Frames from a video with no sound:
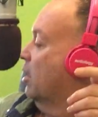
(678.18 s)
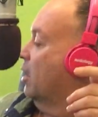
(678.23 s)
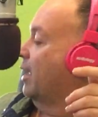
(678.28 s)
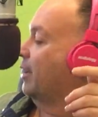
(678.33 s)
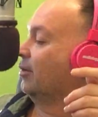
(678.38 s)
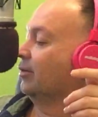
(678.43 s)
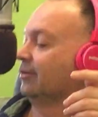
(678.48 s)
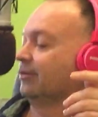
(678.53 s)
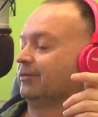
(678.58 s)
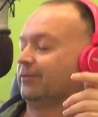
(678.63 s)
I
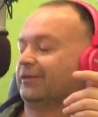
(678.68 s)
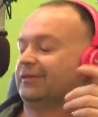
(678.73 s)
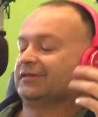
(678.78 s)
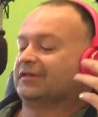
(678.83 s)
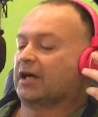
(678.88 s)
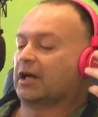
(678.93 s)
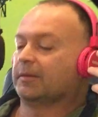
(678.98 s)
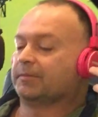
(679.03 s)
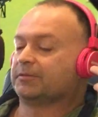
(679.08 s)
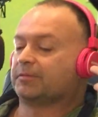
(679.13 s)
don't know,
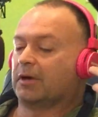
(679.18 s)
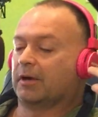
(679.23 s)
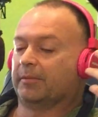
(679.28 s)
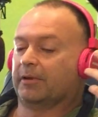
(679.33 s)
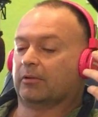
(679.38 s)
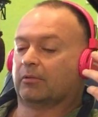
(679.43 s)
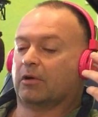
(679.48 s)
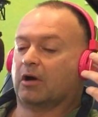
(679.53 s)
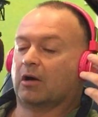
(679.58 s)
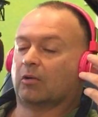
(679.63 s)
setup's
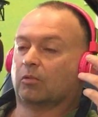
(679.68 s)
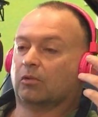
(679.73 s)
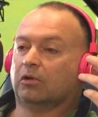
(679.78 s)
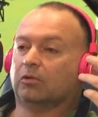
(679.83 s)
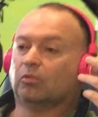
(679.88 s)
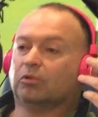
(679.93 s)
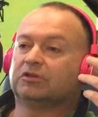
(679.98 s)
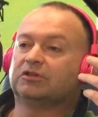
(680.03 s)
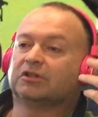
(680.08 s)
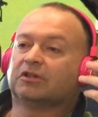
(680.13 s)
probably the wrong
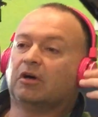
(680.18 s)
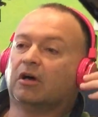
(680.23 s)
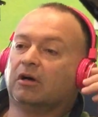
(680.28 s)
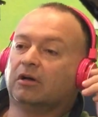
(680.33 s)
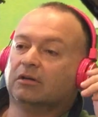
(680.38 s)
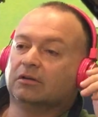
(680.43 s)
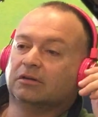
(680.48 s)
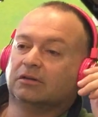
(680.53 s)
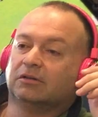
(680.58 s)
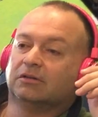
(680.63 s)
word. What's it
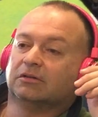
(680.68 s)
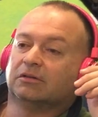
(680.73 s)
called?